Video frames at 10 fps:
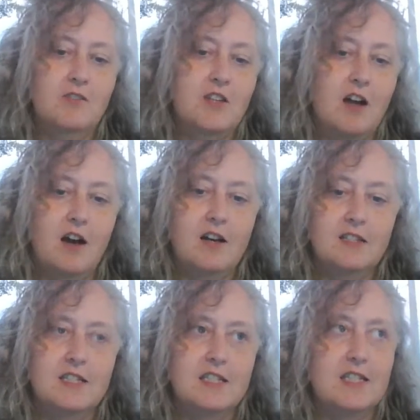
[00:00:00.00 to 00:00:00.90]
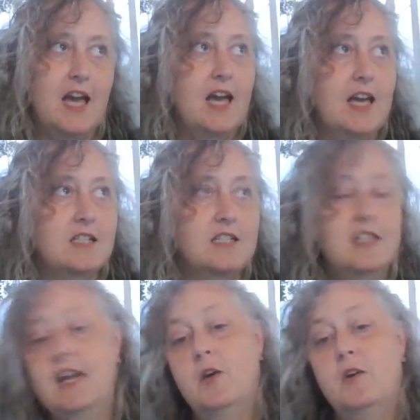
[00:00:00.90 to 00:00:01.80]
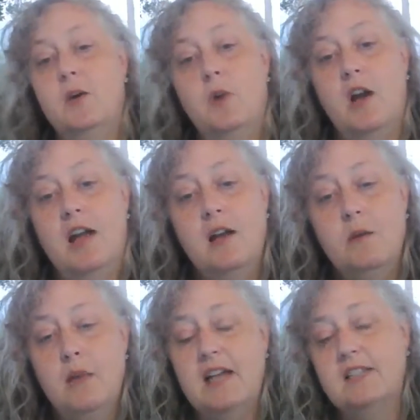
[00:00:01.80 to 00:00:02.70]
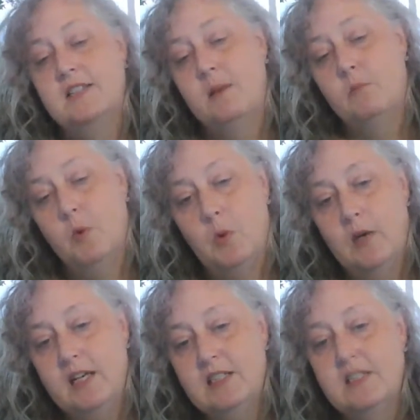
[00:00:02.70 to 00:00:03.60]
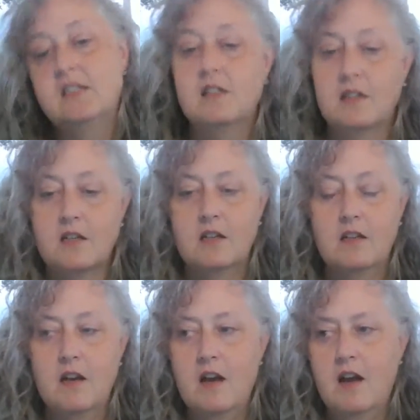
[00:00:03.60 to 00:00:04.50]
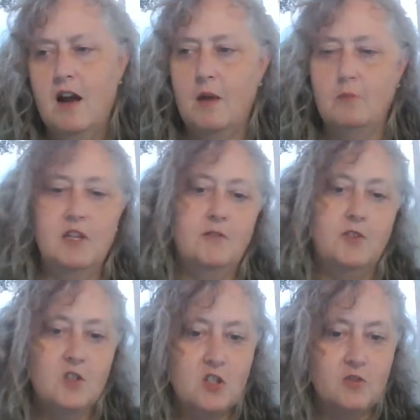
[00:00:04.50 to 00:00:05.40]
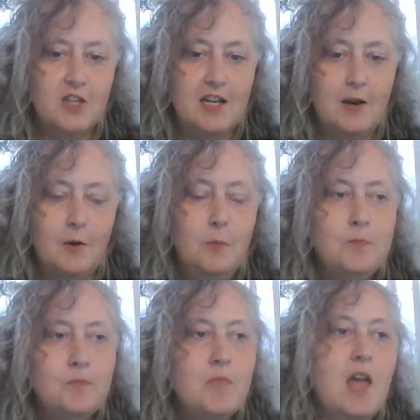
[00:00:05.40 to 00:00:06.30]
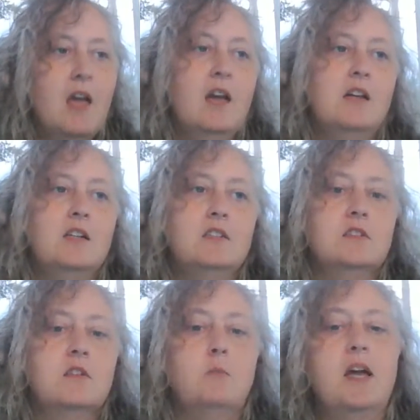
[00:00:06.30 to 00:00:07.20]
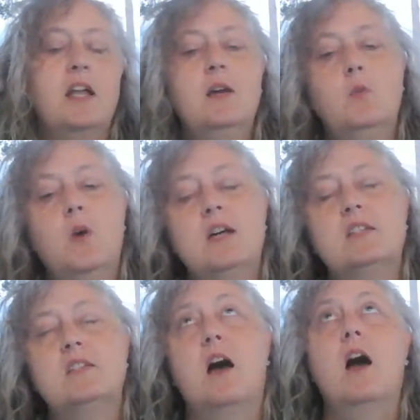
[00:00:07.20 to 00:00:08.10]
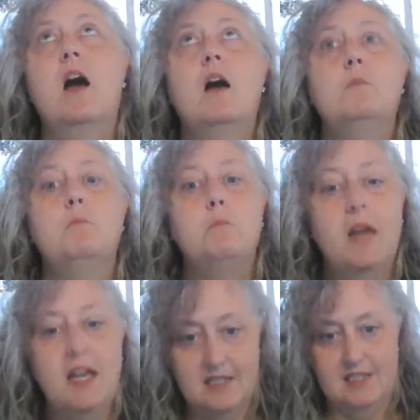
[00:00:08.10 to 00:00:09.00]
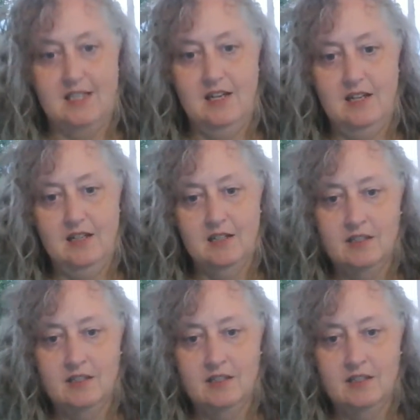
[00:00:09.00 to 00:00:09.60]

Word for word: of the Gods and the area where I am at some point um, in a future video. But it was amazing.